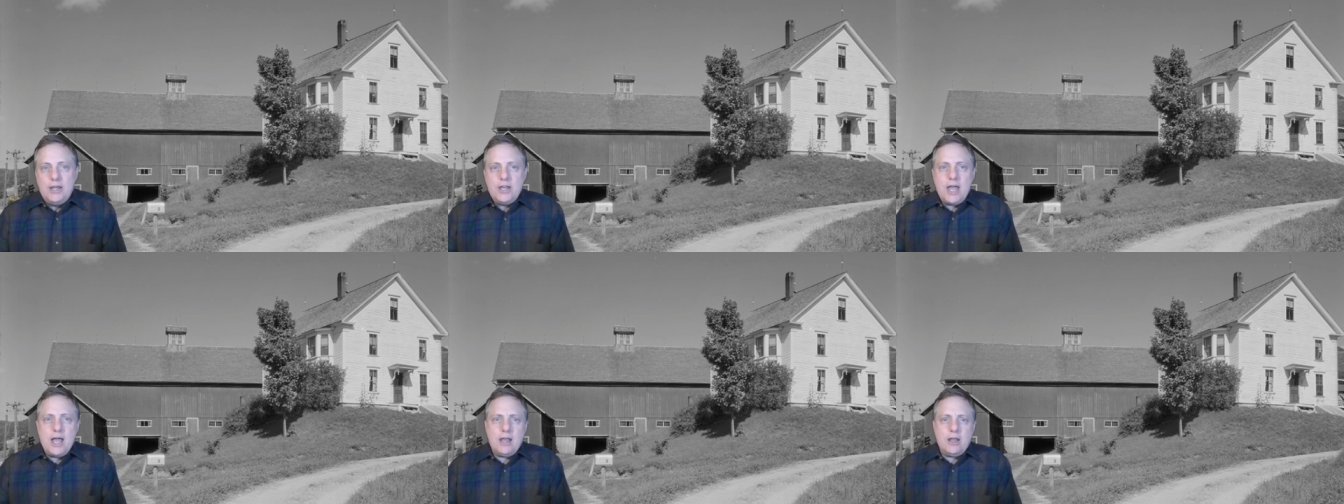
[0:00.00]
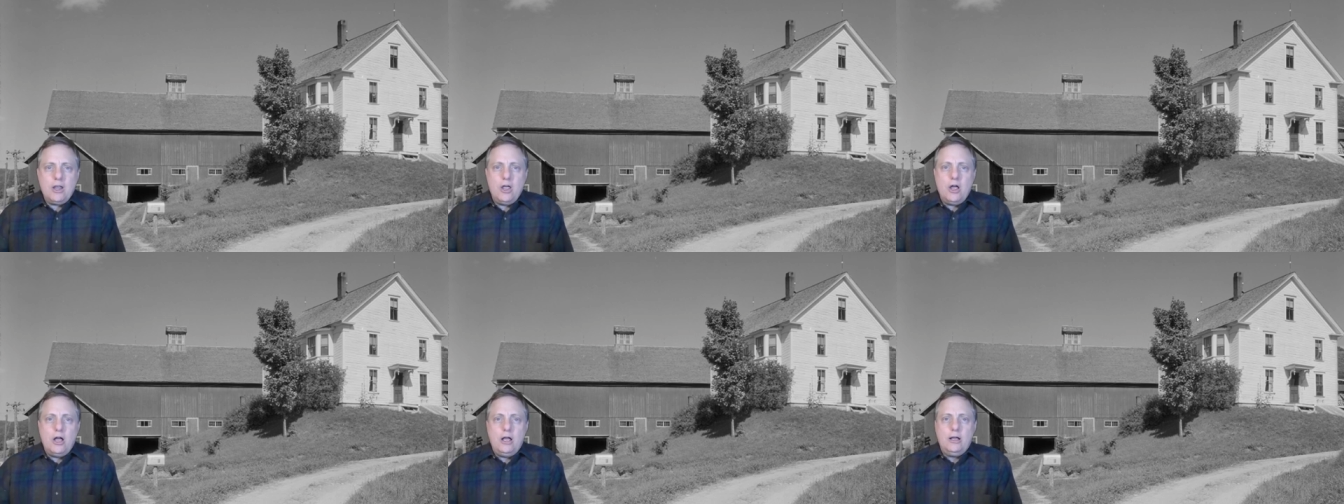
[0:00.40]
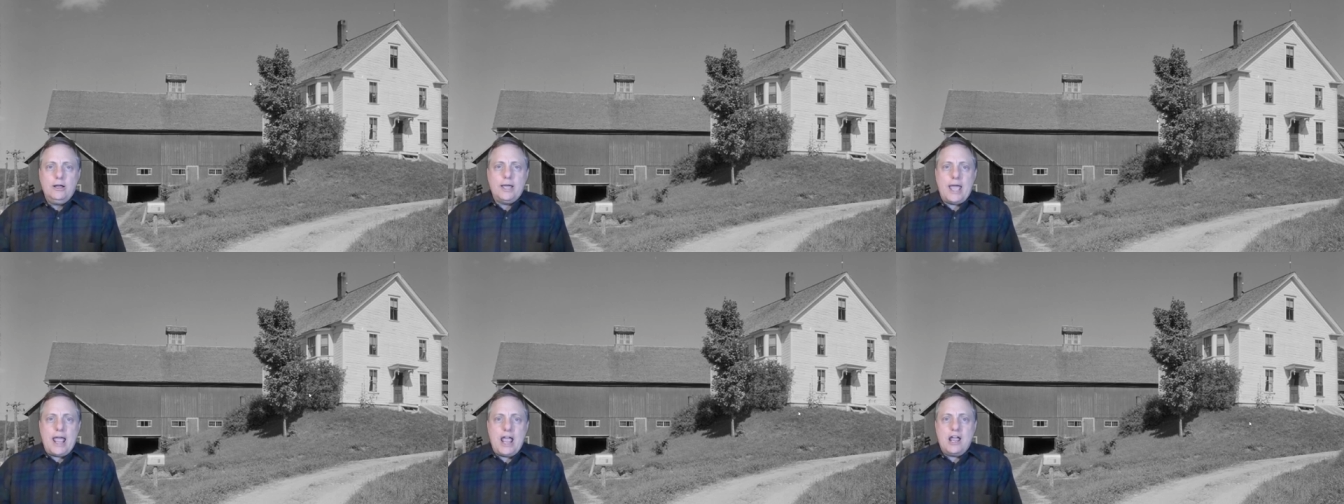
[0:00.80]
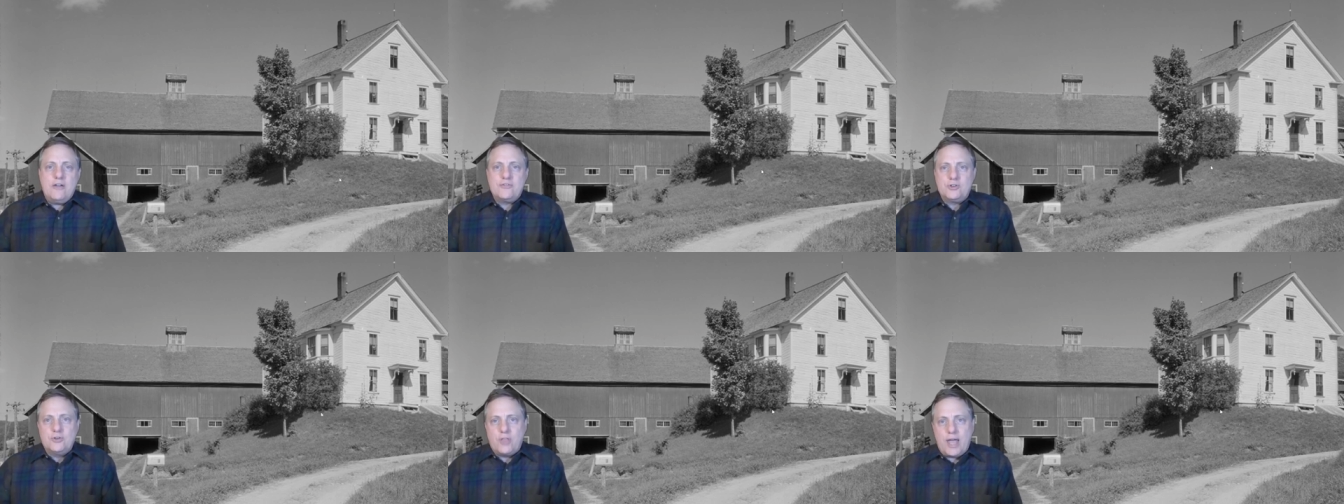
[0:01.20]
Not long
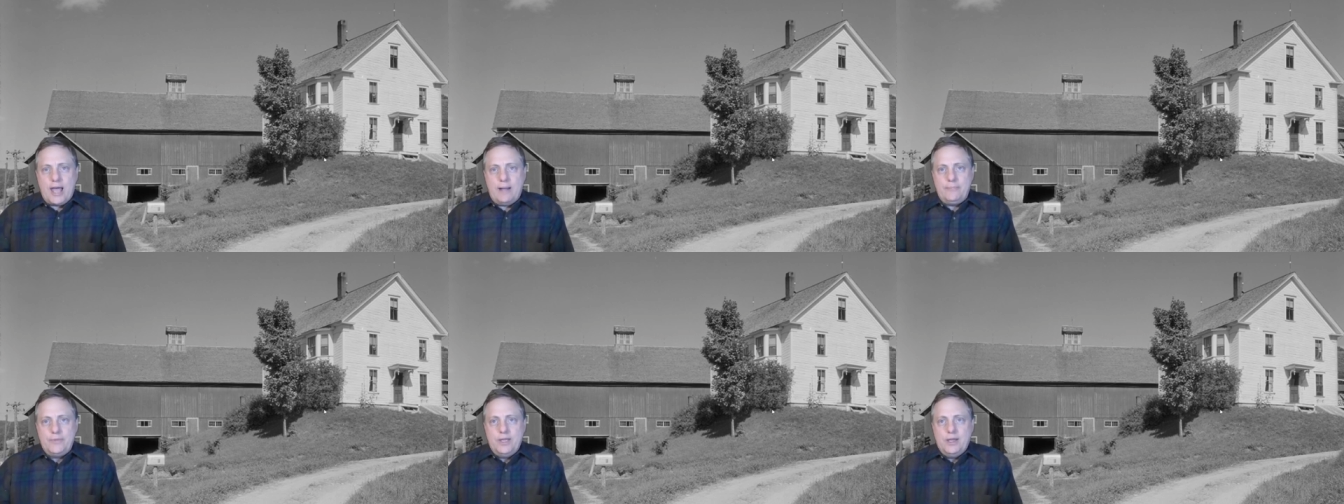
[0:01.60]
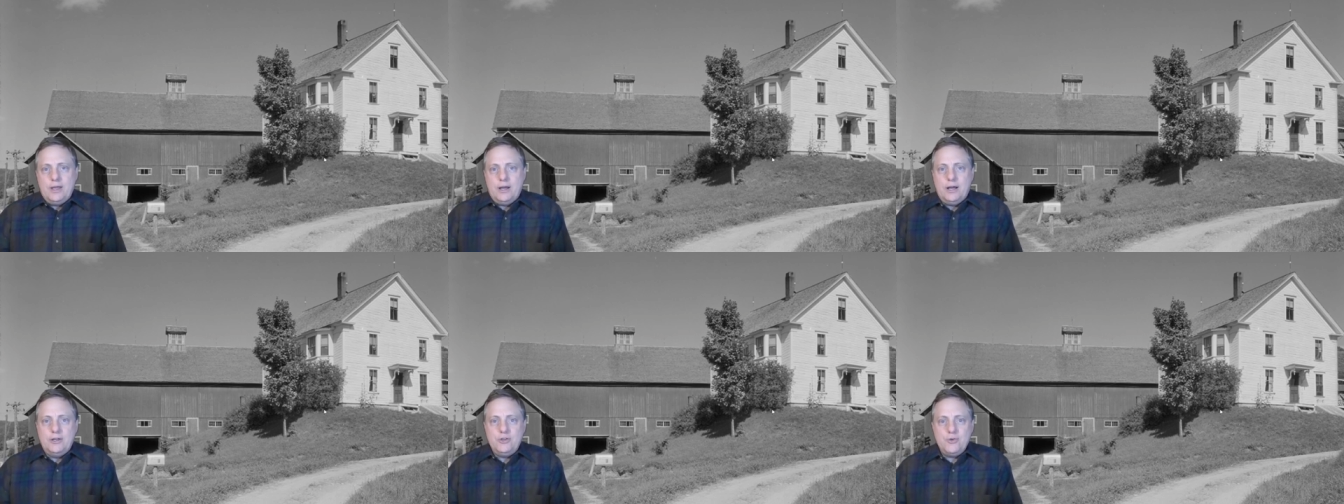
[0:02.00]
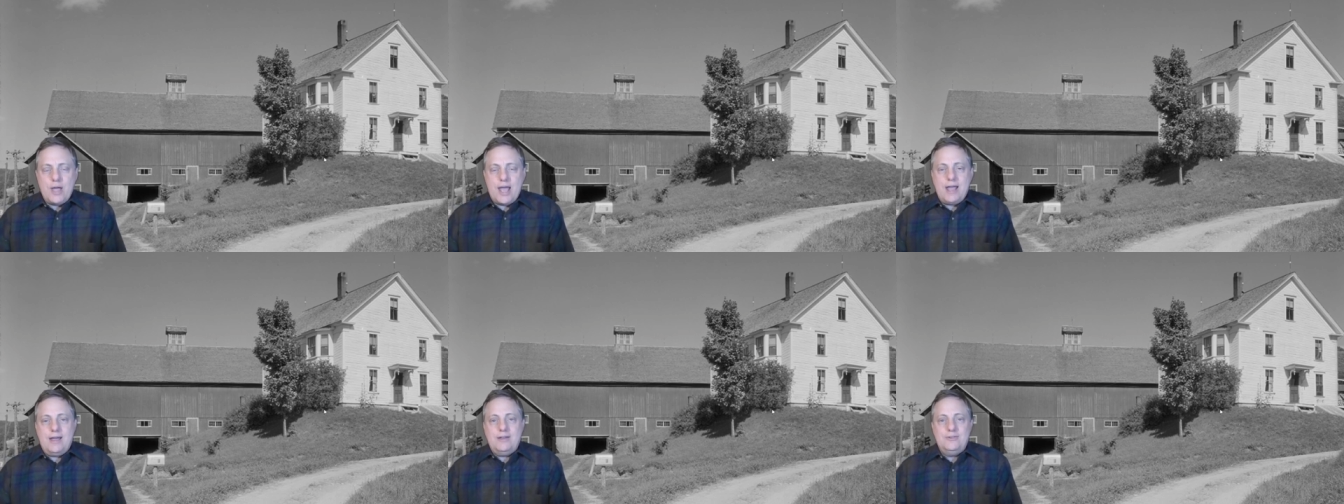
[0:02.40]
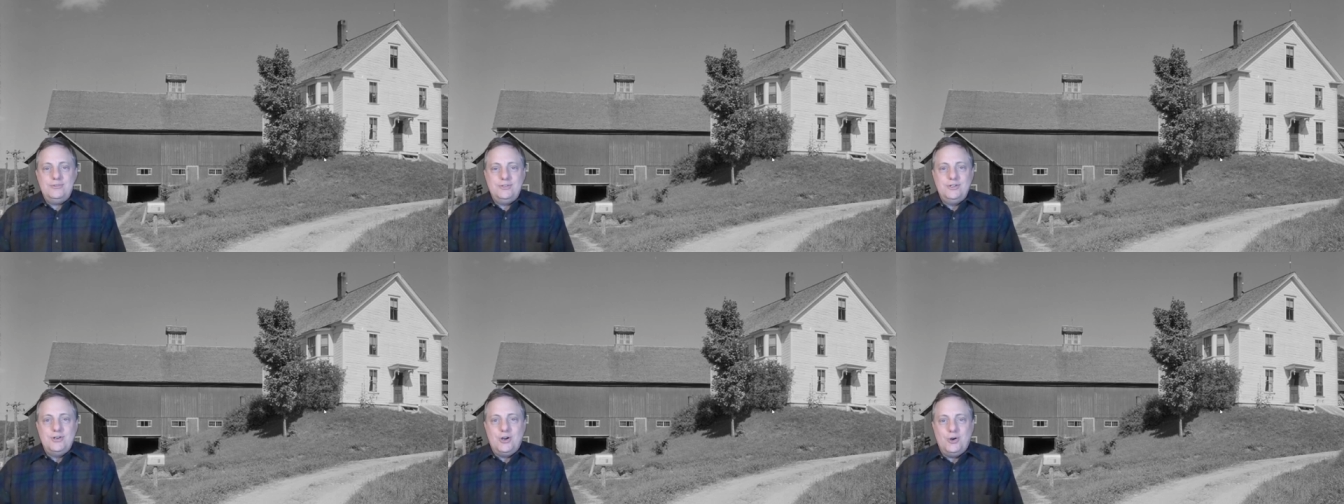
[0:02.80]
after that, uh, you had
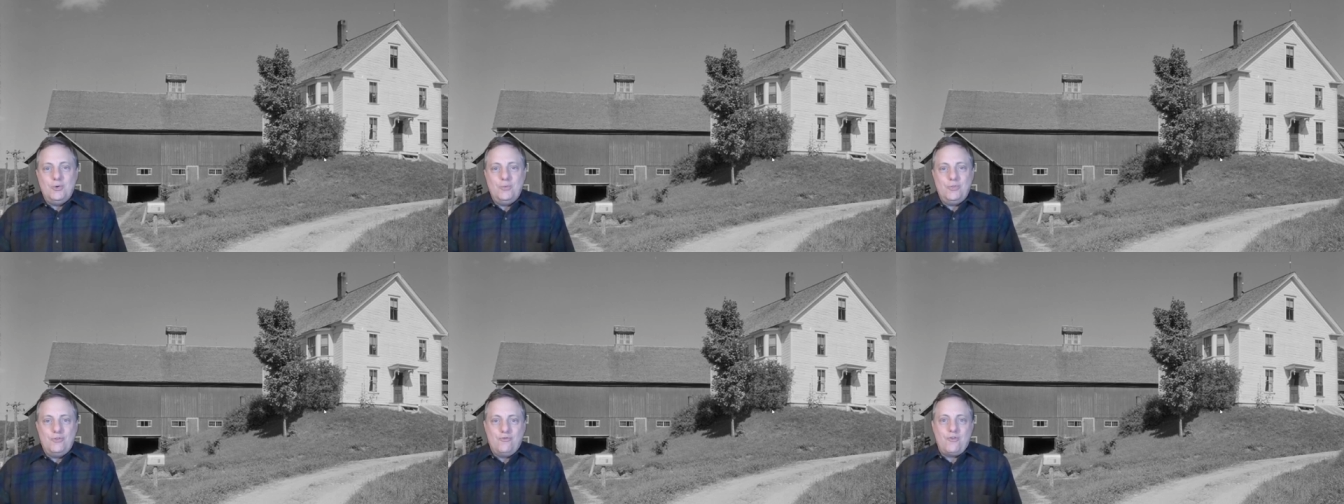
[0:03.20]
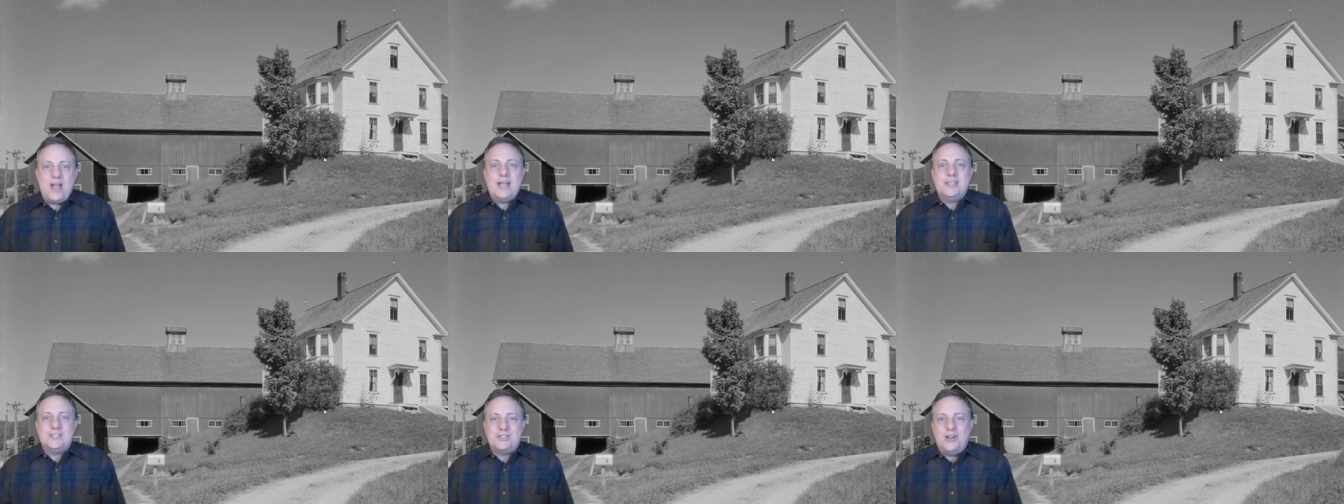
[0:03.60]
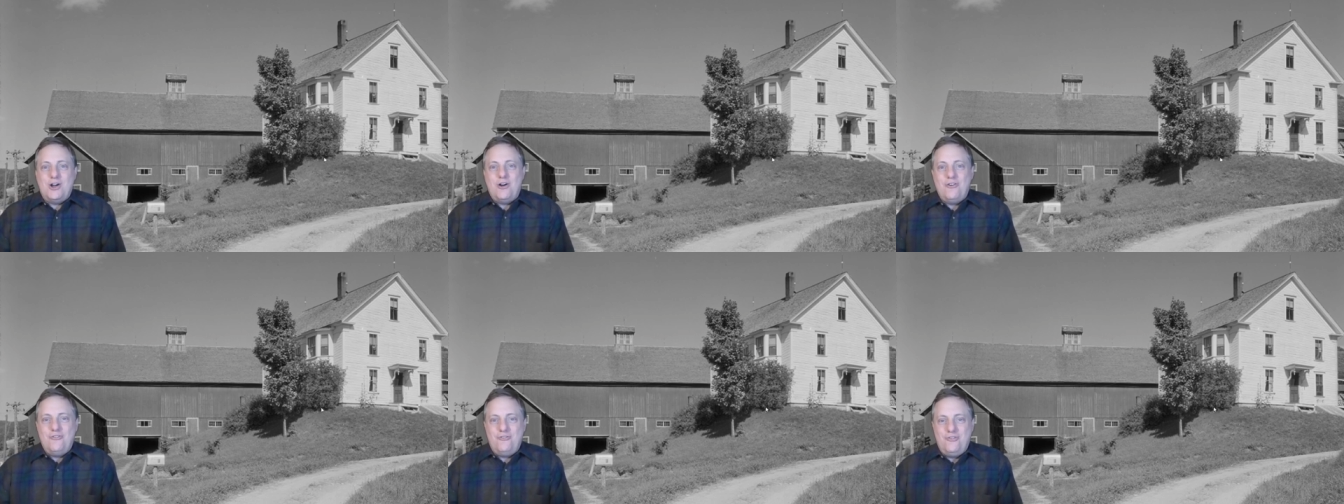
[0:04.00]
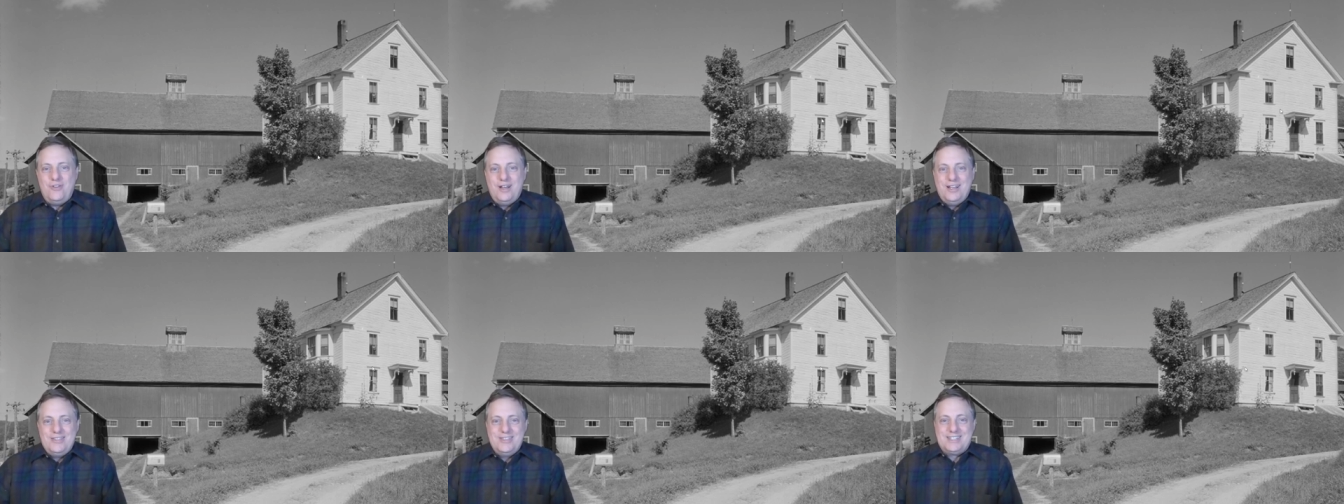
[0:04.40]
you know the rest of
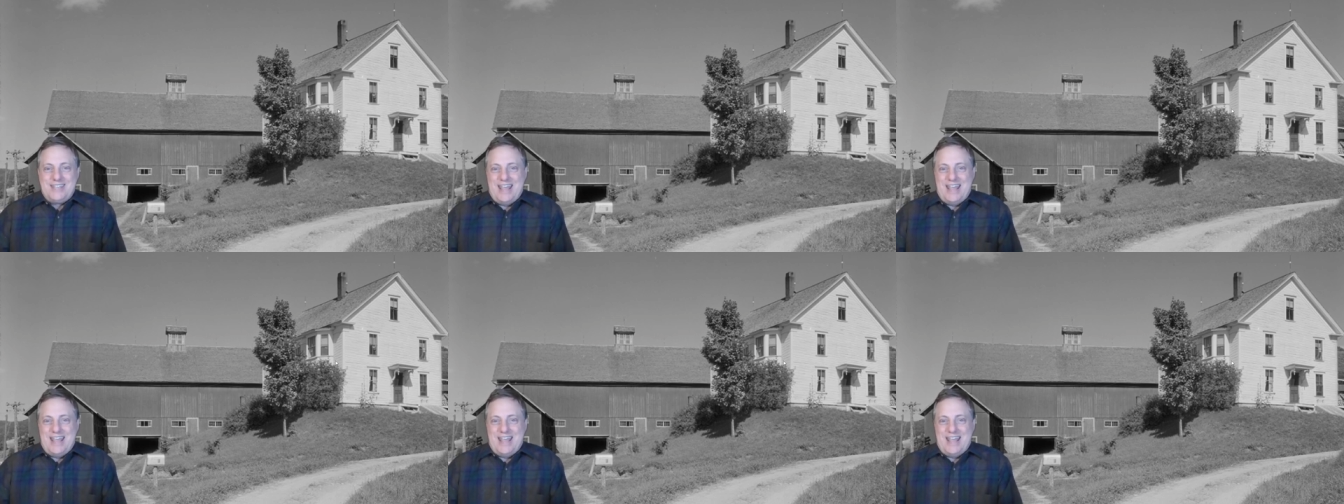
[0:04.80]
the